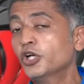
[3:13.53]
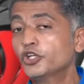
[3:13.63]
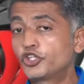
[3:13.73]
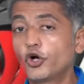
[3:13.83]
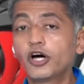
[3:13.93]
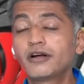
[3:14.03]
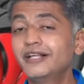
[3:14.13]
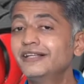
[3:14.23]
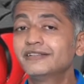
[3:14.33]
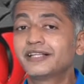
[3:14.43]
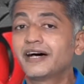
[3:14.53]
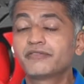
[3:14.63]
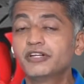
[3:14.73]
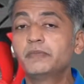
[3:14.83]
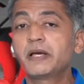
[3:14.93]
surely there
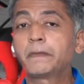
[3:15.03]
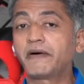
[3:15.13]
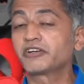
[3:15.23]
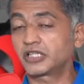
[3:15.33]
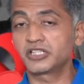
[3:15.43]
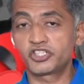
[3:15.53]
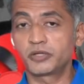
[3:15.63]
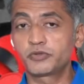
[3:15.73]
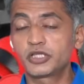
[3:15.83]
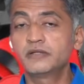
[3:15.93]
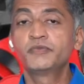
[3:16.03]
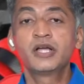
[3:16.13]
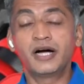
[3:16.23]
will be a power consumption